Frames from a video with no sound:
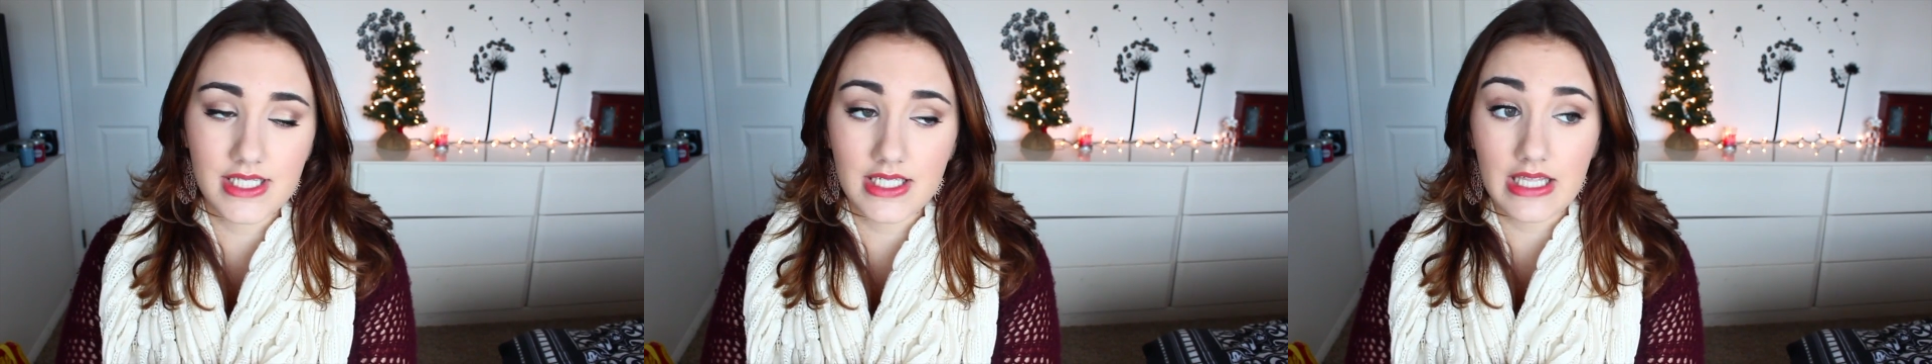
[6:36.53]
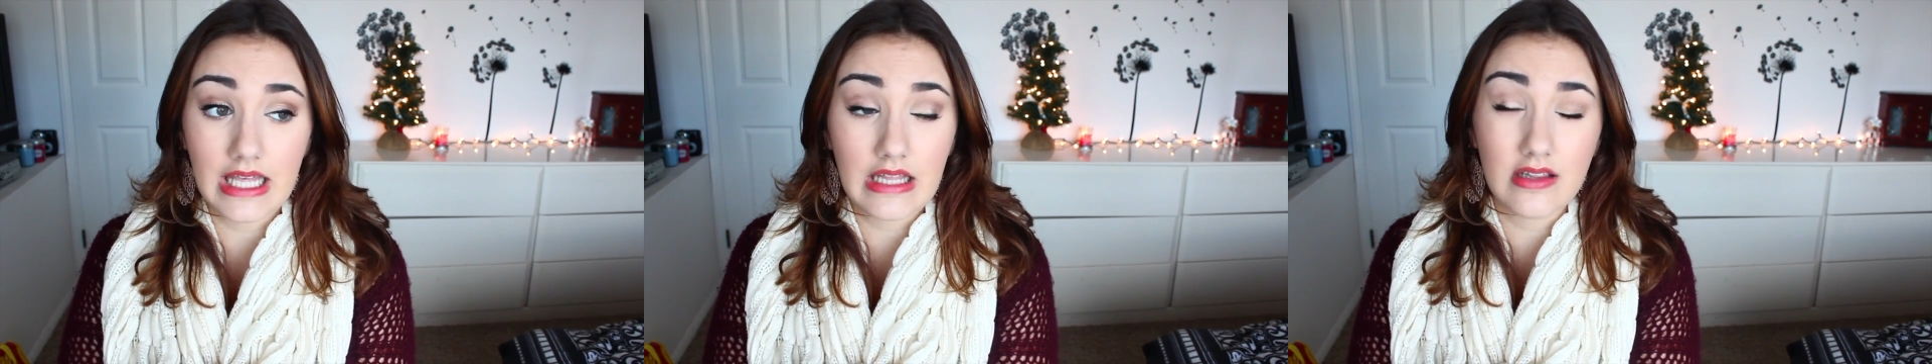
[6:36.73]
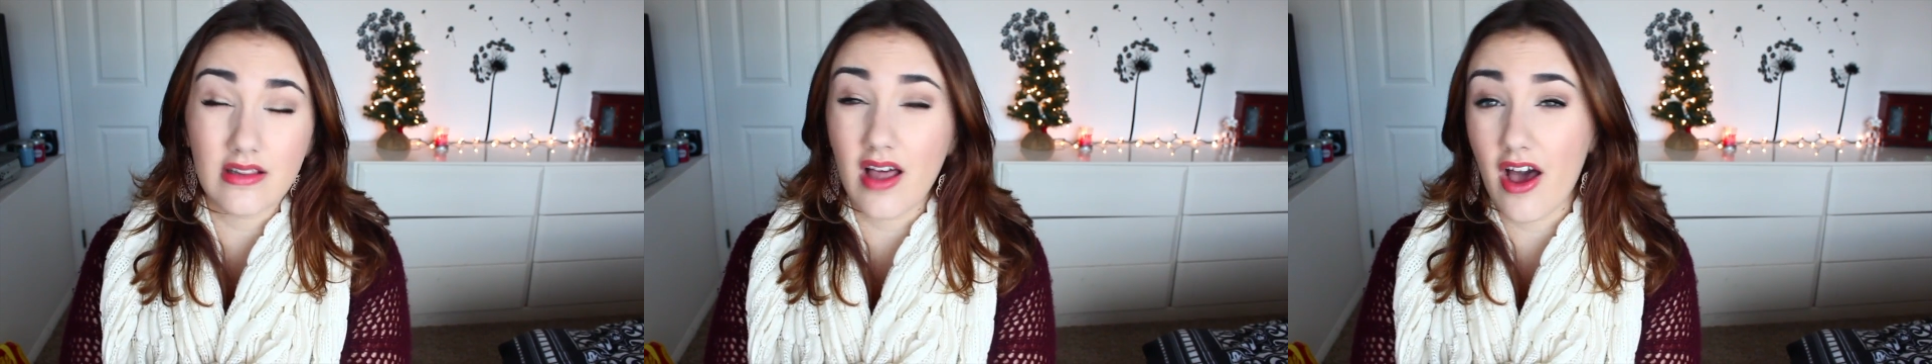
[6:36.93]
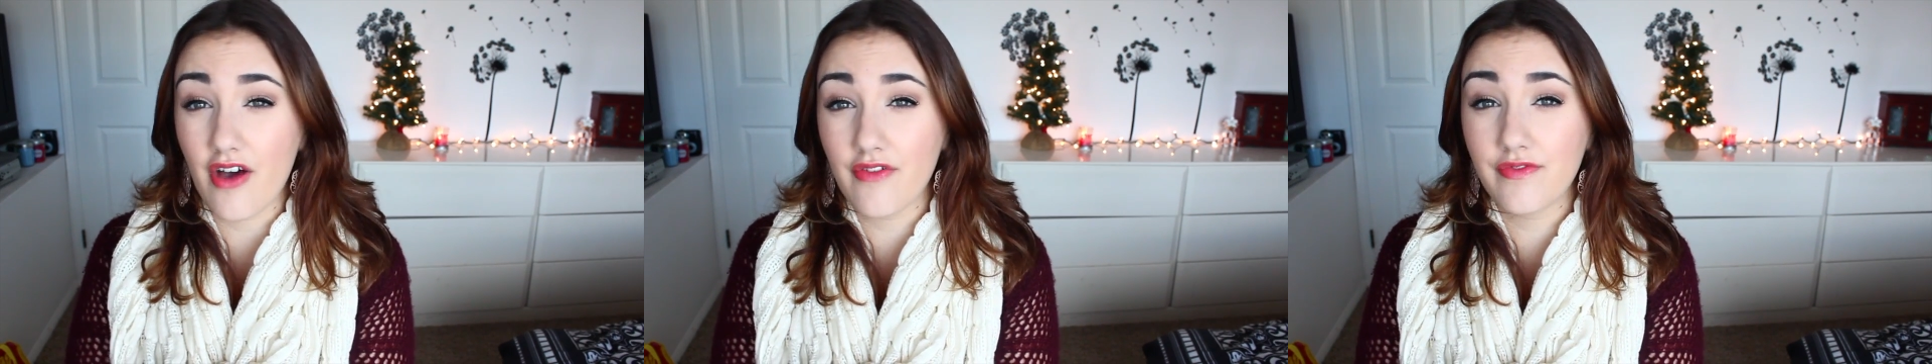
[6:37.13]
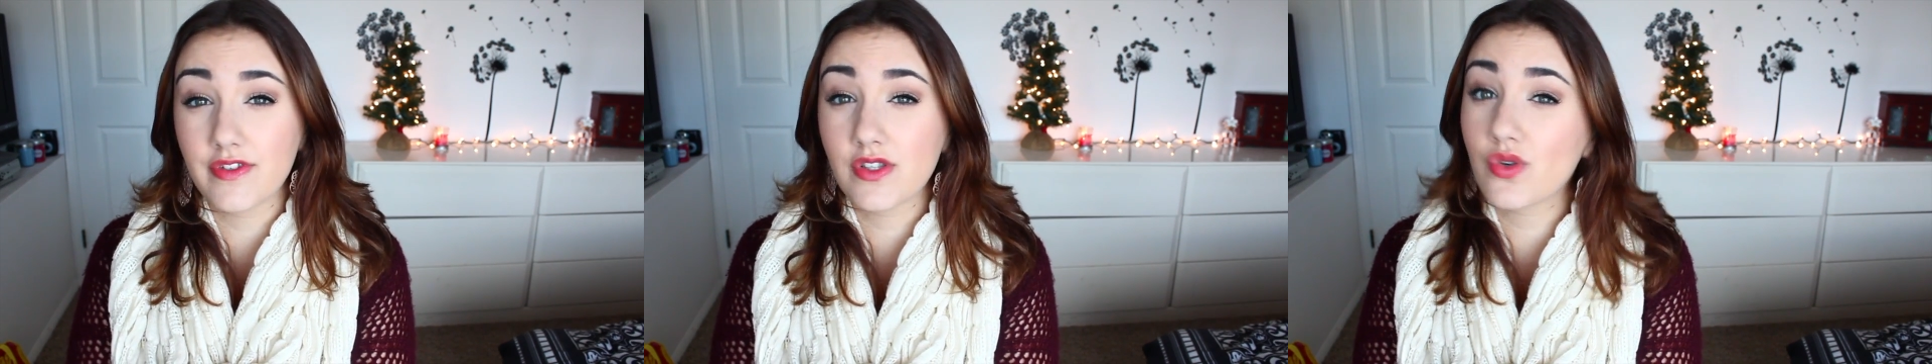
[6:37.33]
to like
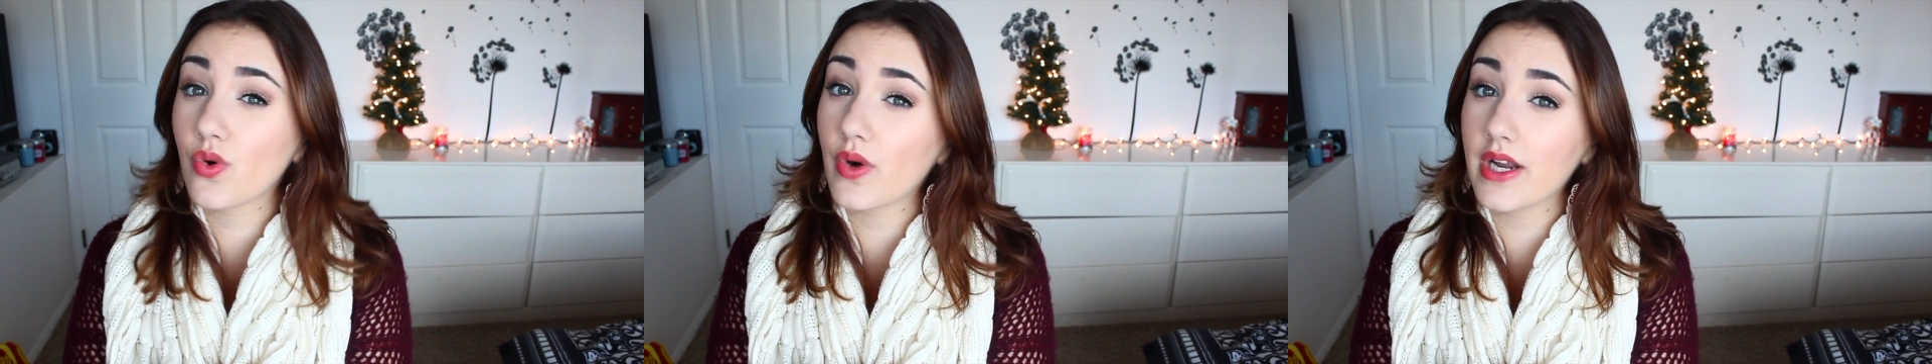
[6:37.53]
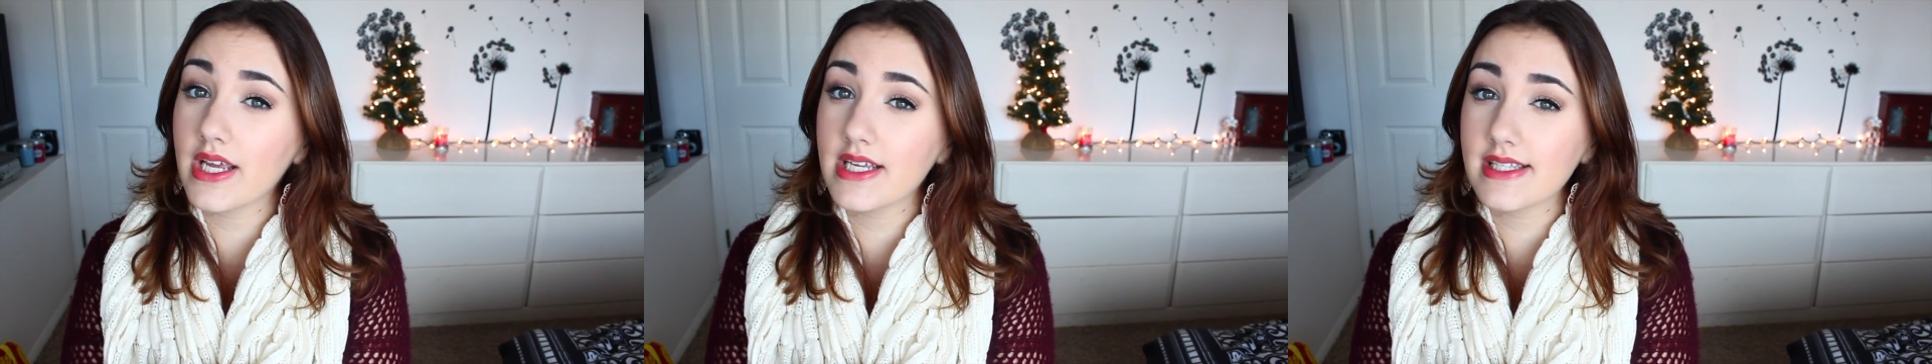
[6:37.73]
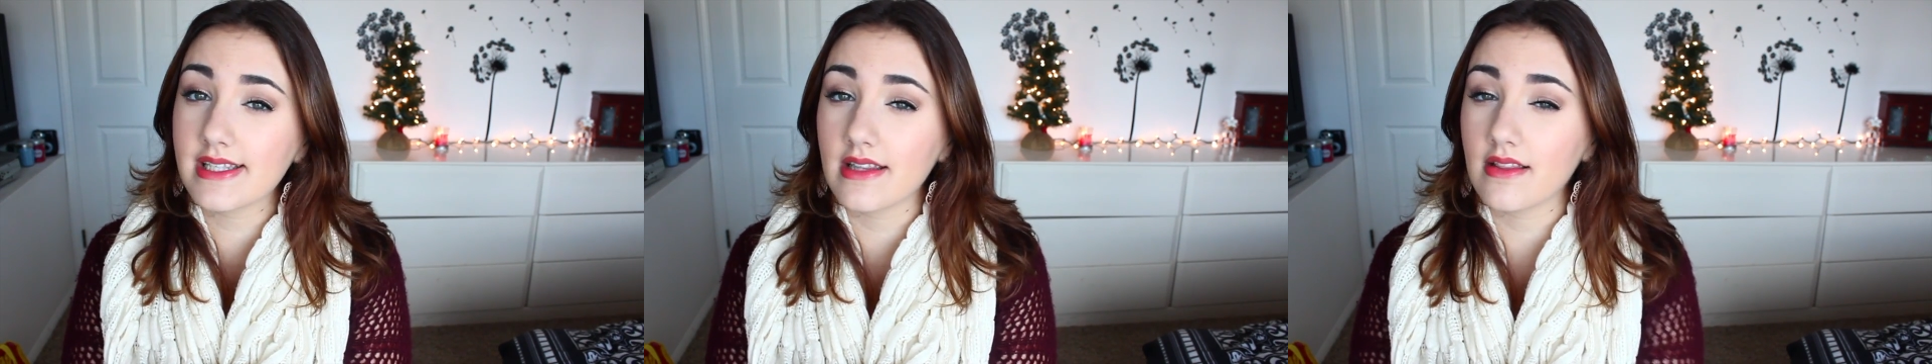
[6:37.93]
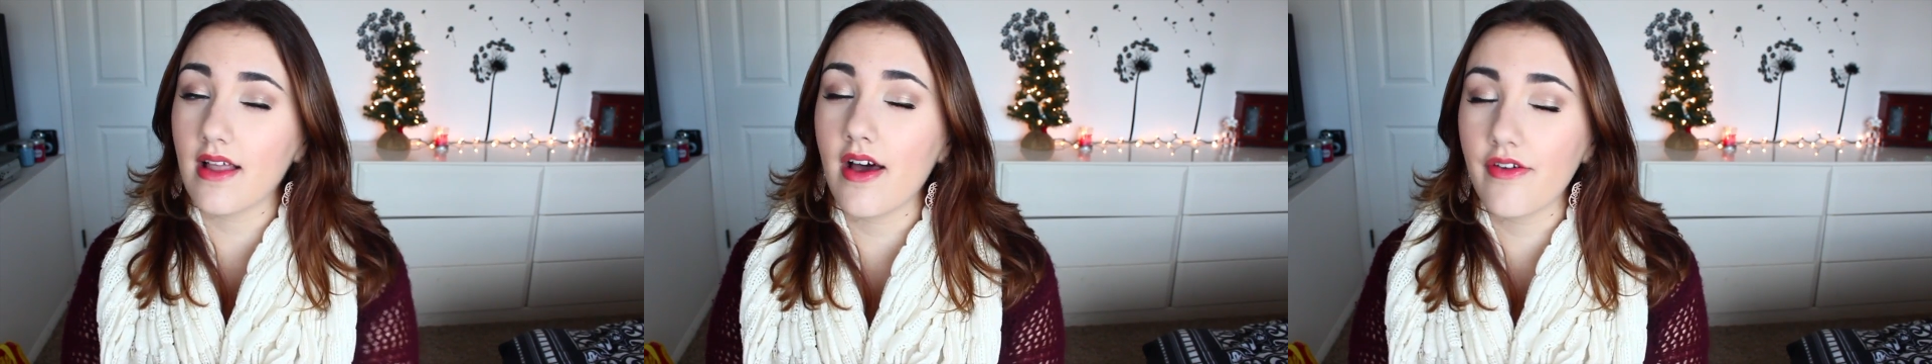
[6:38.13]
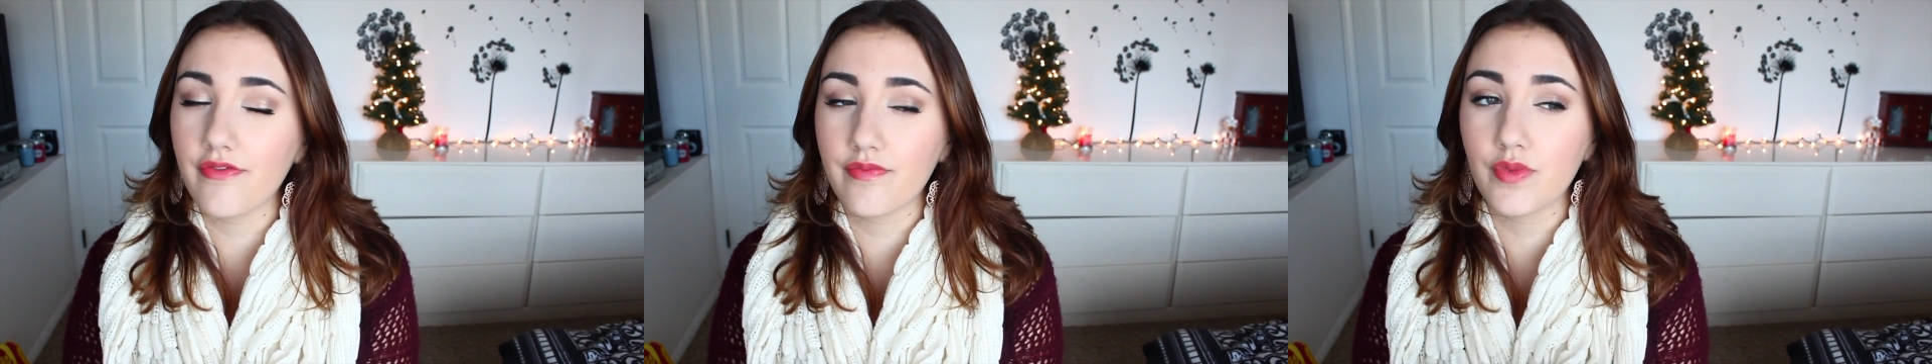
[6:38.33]
love stories and
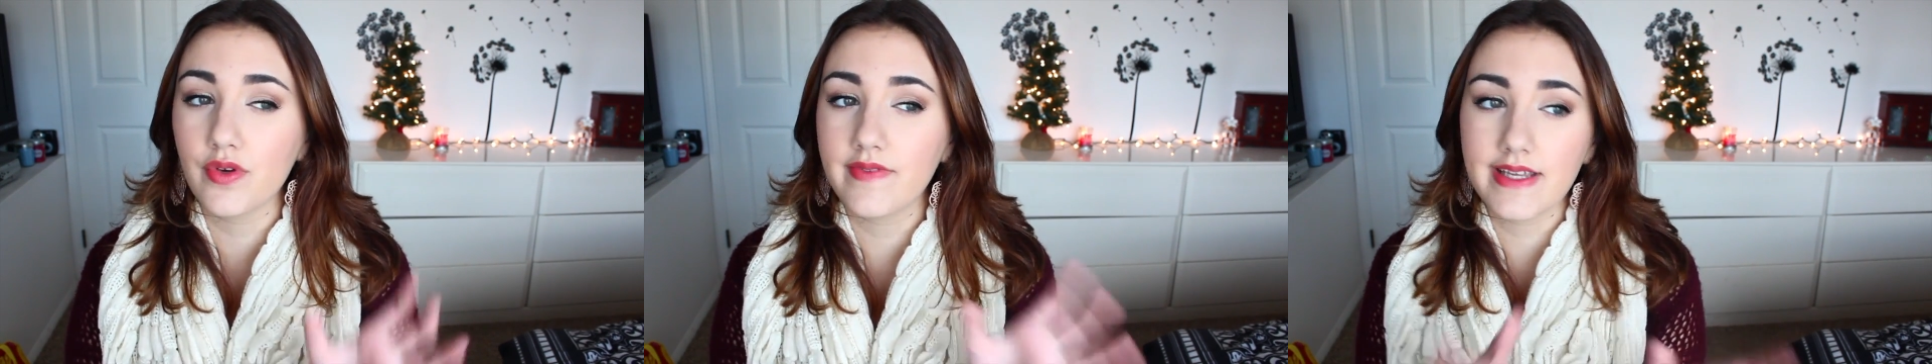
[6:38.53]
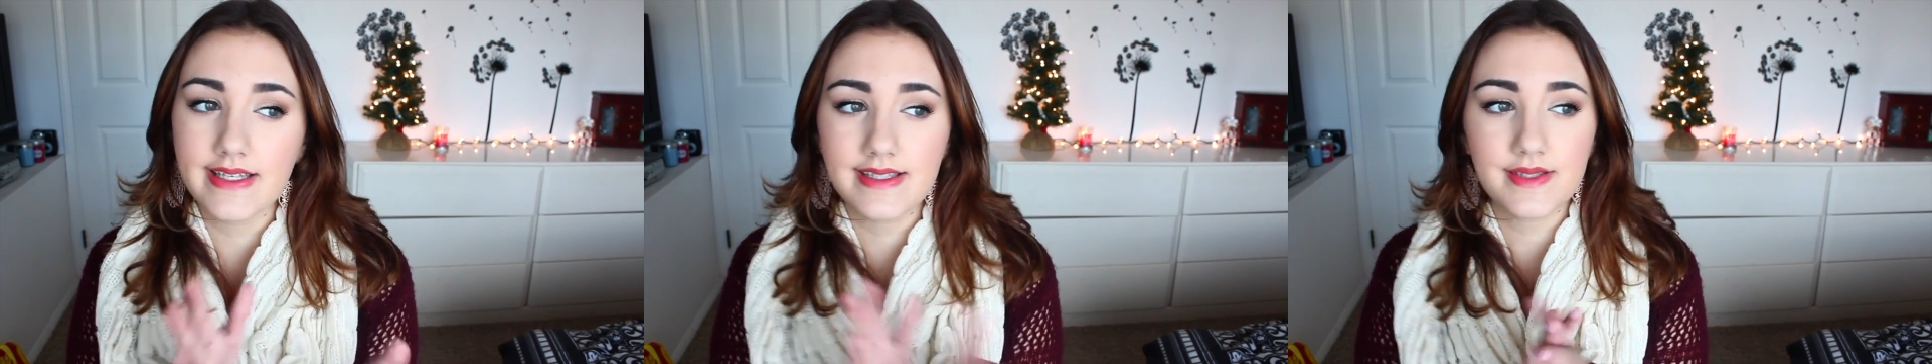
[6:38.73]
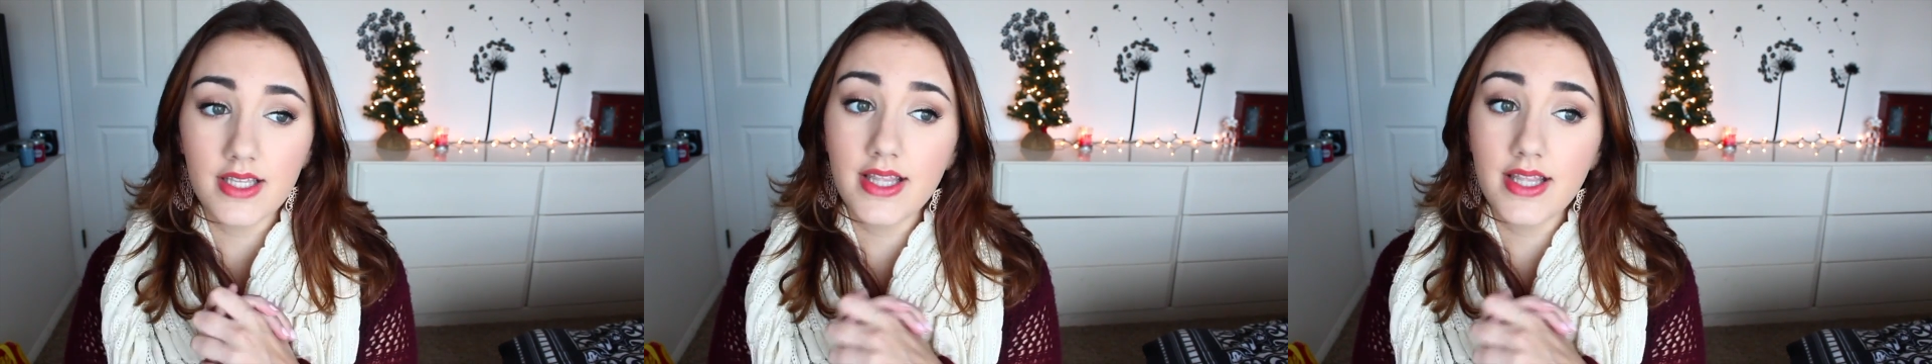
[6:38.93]
love movies.